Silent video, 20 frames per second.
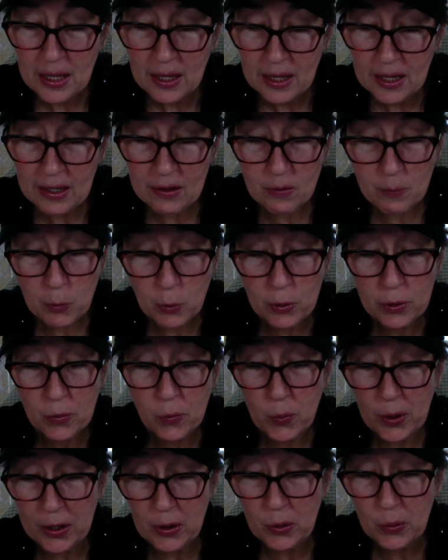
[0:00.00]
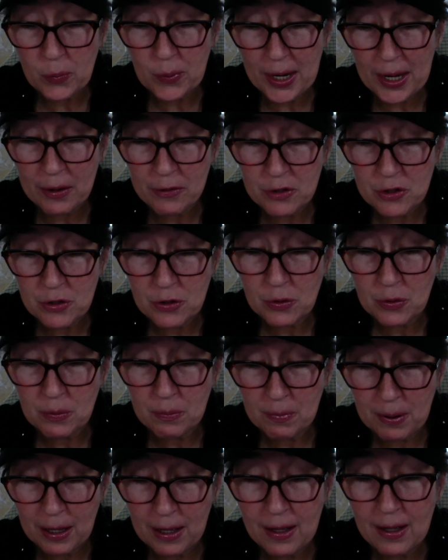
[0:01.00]
And the border went around to
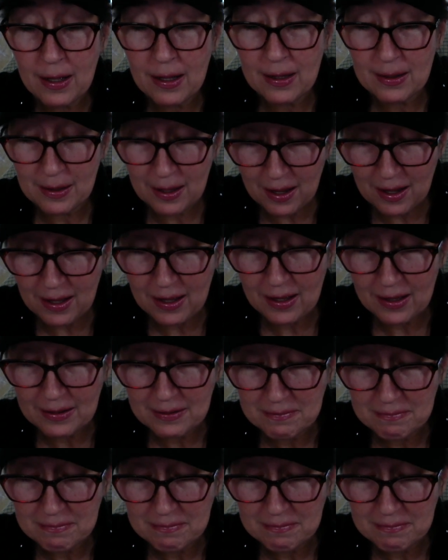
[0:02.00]
Baalah,